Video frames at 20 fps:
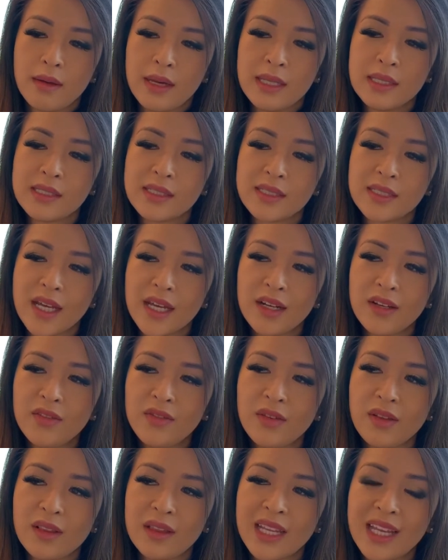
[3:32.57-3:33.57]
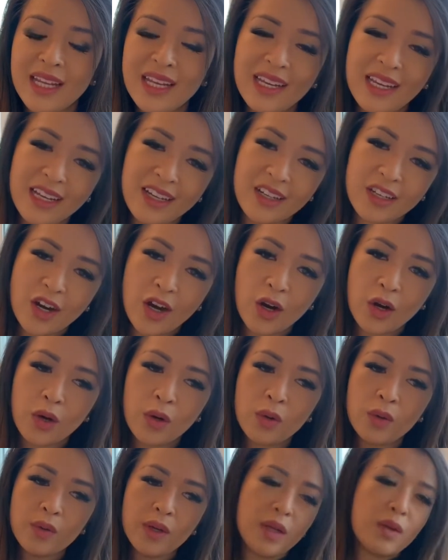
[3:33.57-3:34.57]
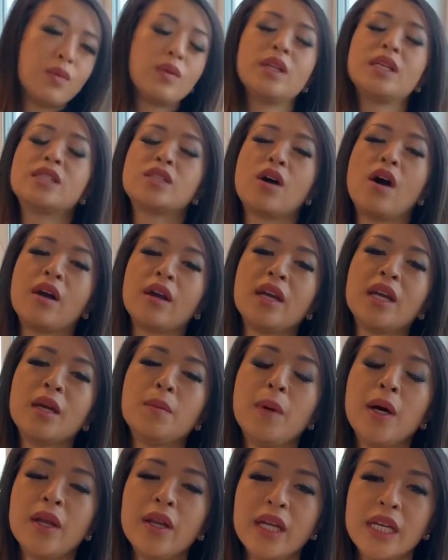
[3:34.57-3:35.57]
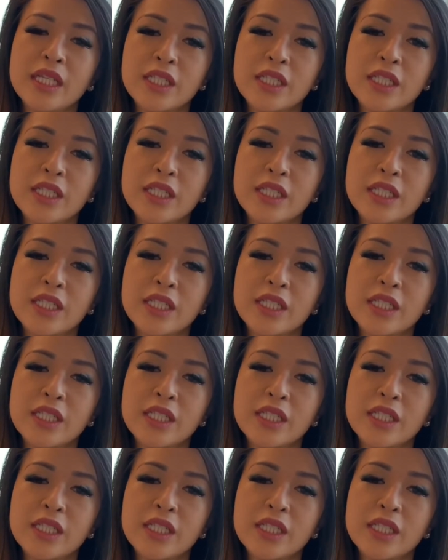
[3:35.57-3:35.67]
instead of letting it go and really talking about it,